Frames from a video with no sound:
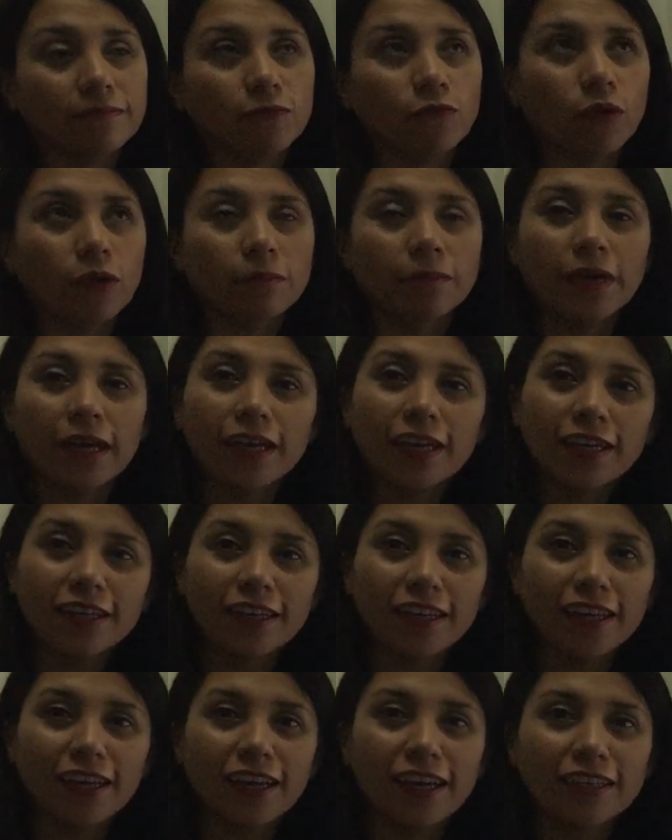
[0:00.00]
well, my
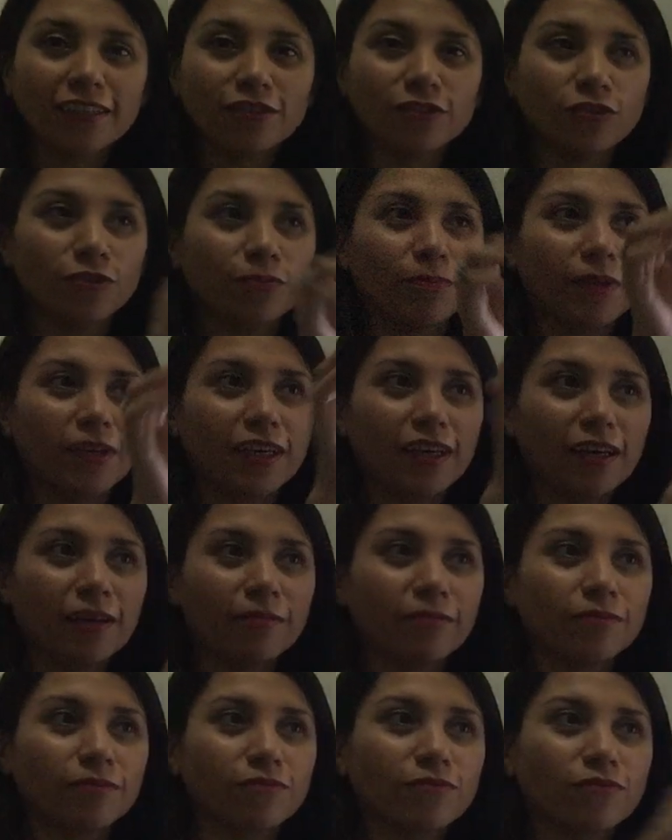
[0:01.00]
idea is to pick
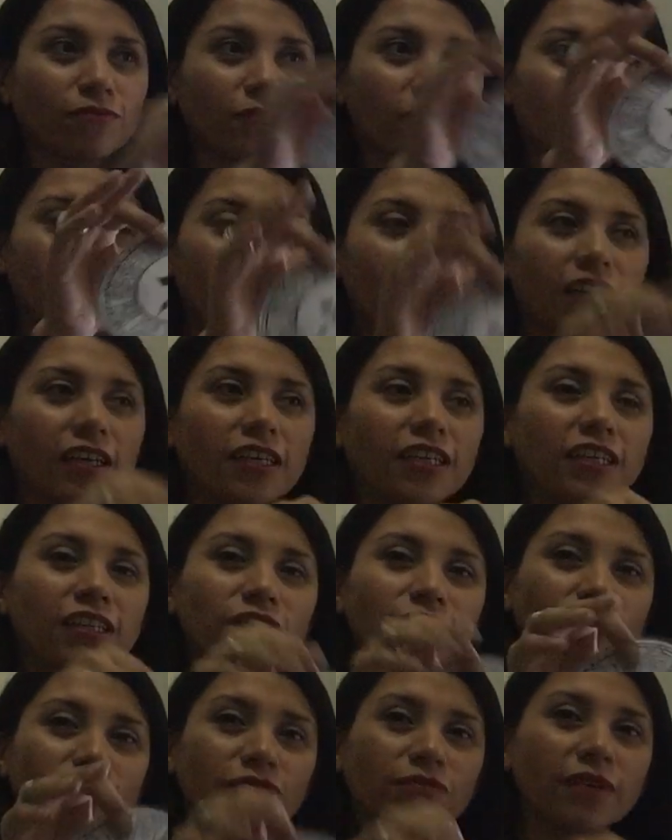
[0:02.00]
up
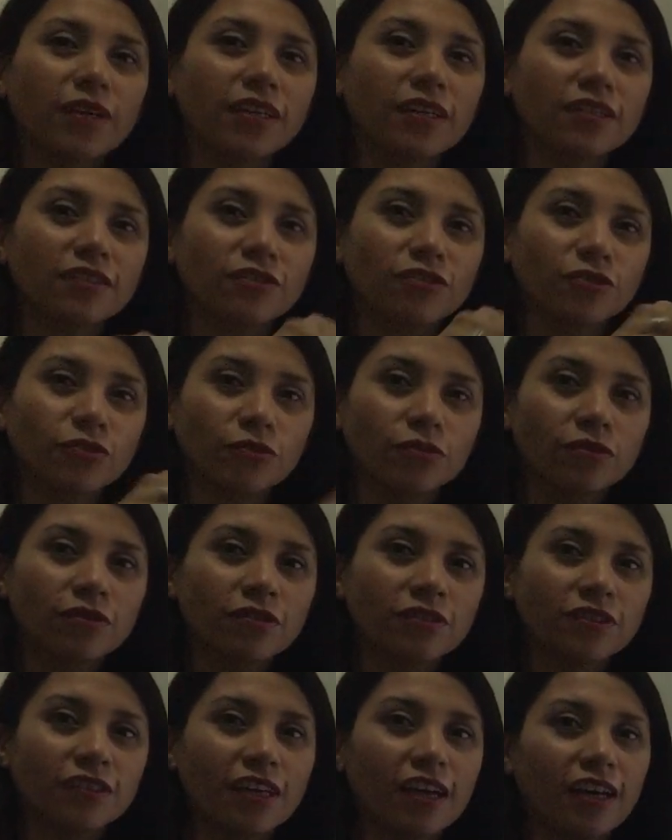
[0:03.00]
each of my
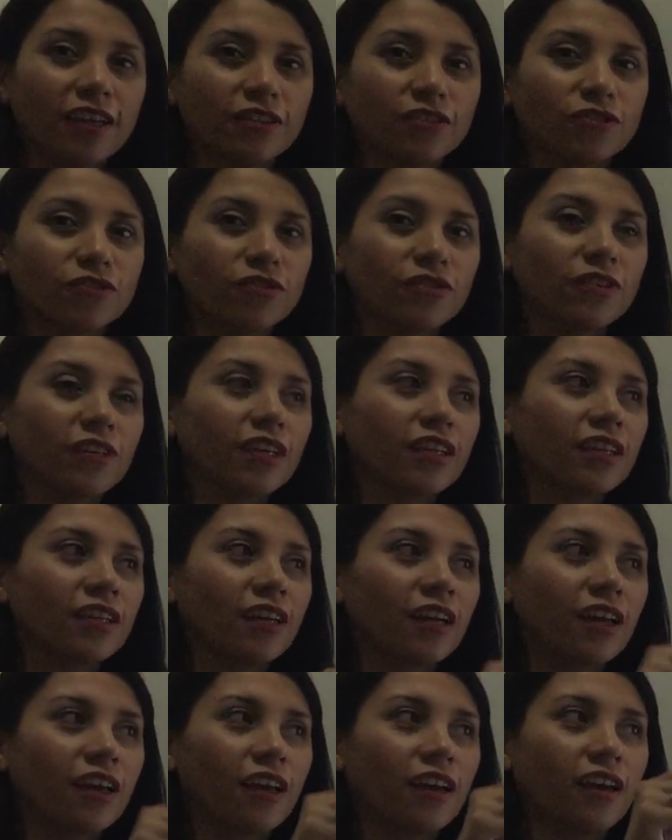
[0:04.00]
students
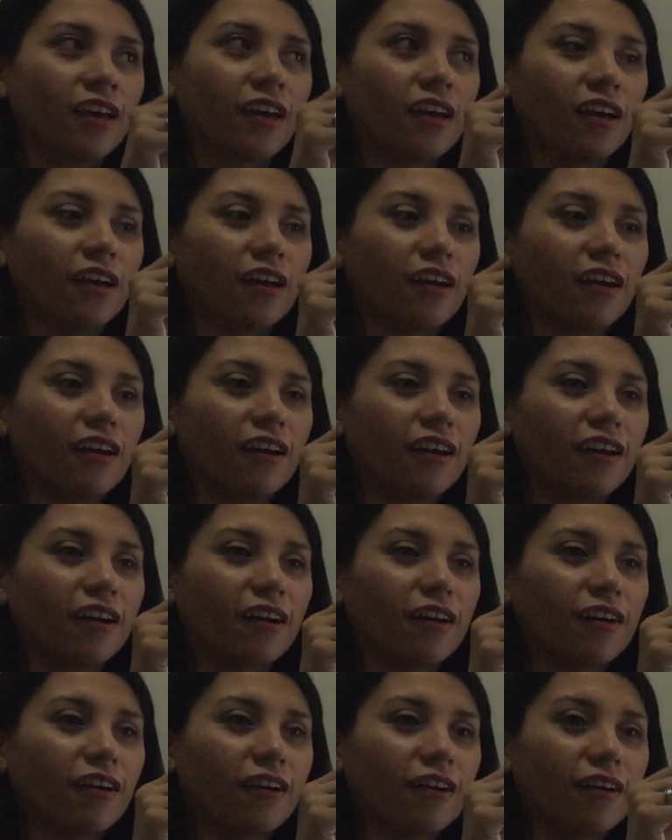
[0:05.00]
answering
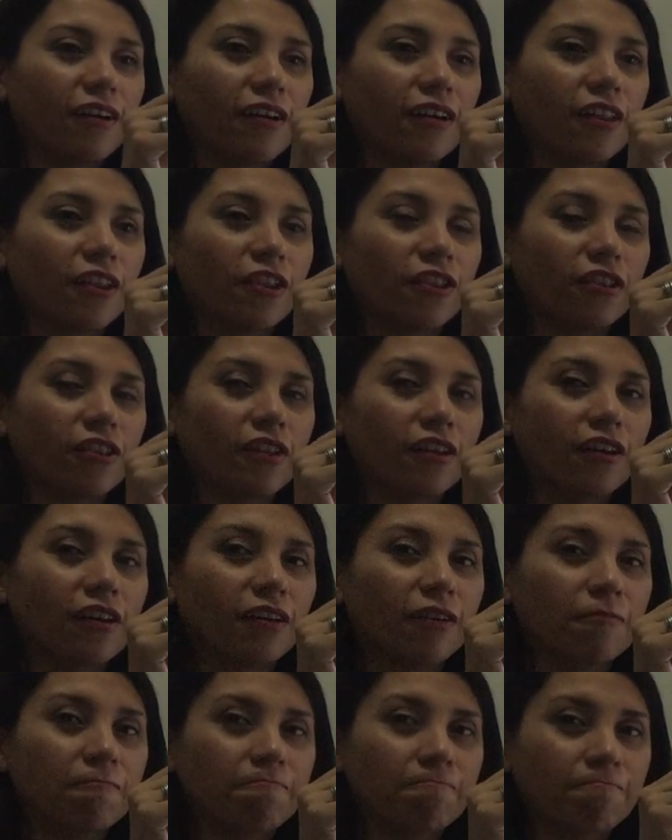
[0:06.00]
uh,
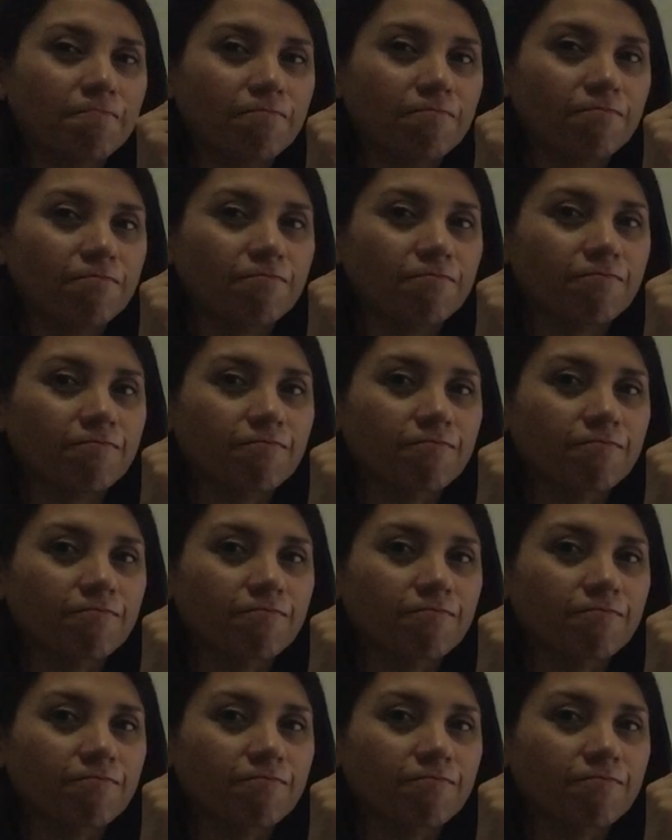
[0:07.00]
um,